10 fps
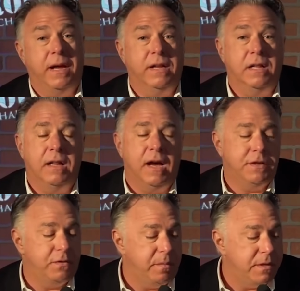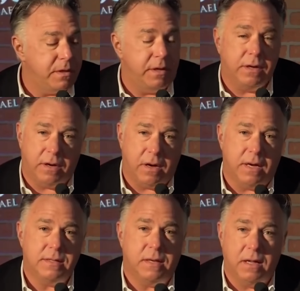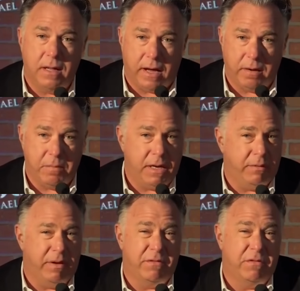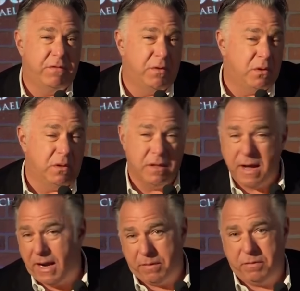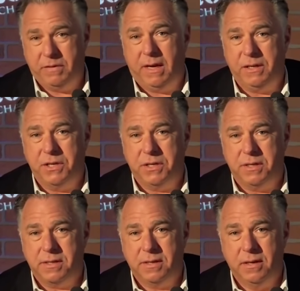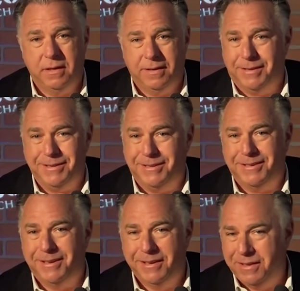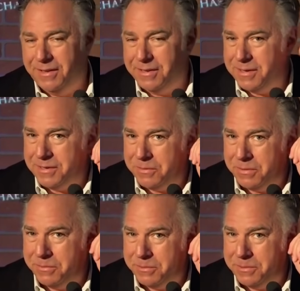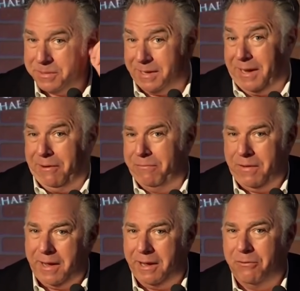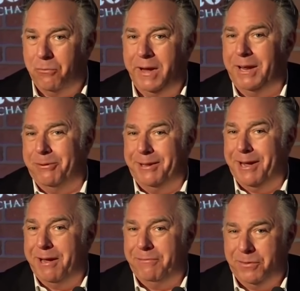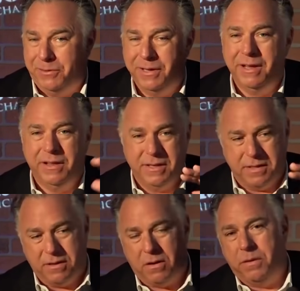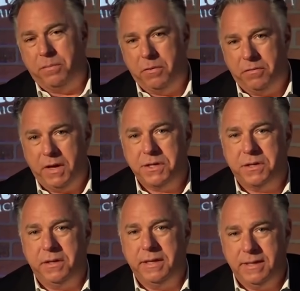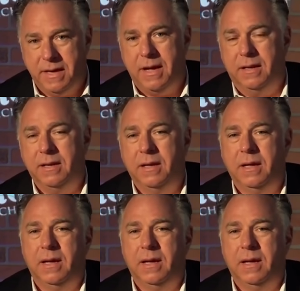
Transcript: And the live stream is going to cost a lot of money. We have a full lineup of technicians. This isn't, this isn't, we're just going to kind of fake it and wing it with an iPhone. This is all professionally done.